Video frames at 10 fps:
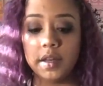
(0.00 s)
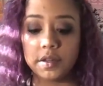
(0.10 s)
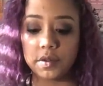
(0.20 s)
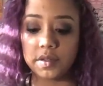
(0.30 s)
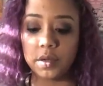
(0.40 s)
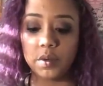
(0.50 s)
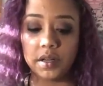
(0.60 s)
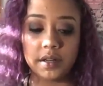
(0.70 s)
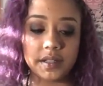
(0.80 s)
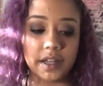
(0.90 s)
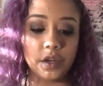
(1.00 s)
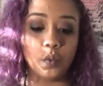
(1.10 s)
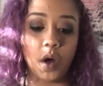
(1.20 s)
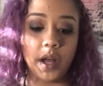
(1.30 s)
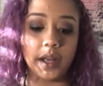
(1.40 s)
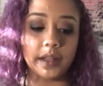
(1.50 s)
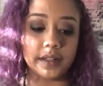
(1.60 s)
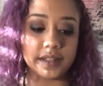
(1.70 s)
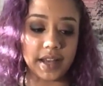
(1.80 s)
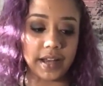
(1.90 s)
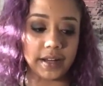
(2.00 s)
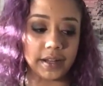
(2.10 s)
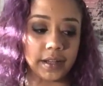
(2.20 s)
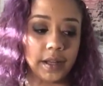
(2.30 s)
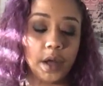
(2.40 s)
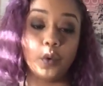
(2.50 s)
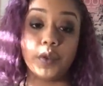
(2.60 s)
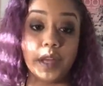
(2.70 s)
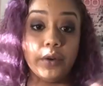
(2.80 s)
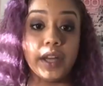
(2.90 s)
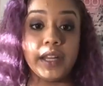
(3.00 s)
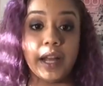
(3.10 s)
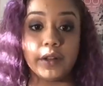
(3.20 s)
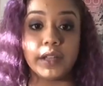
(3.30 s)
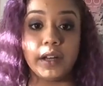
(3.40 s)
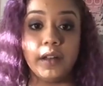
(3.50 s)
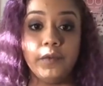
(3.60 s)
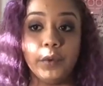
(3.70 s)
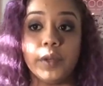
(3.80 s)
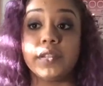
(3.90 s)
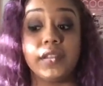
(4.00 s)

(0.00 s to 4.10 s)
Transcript: So see what it is that you want and decide on it without any outside influence.